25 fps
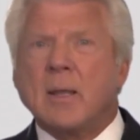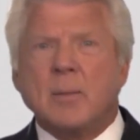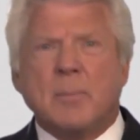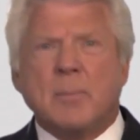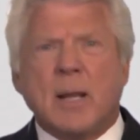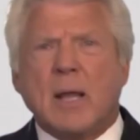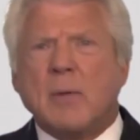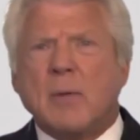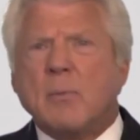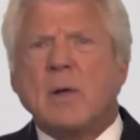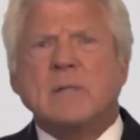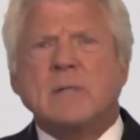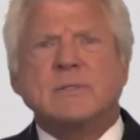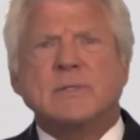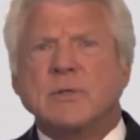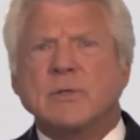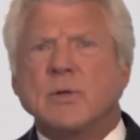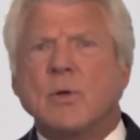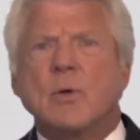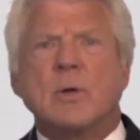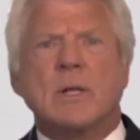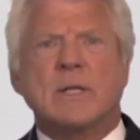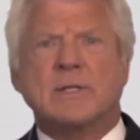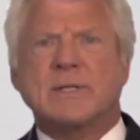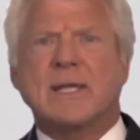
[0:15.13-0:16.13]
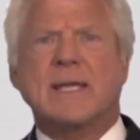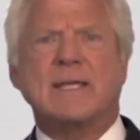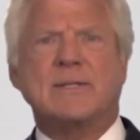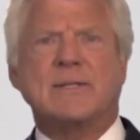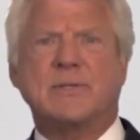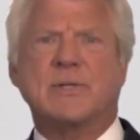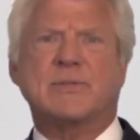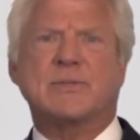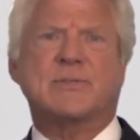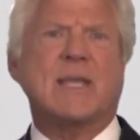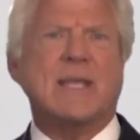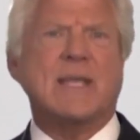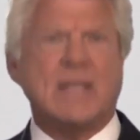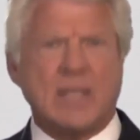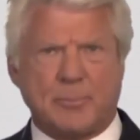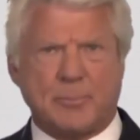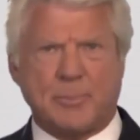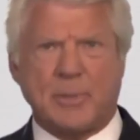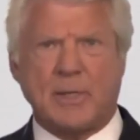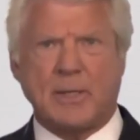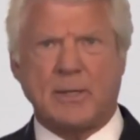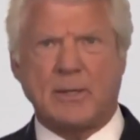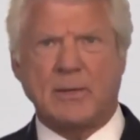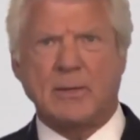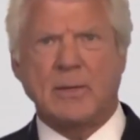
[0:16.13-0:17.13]
but I wasn't going to take just any
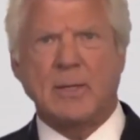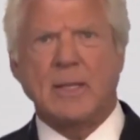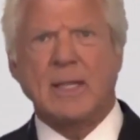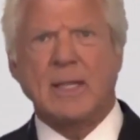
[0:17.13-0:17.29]
pill.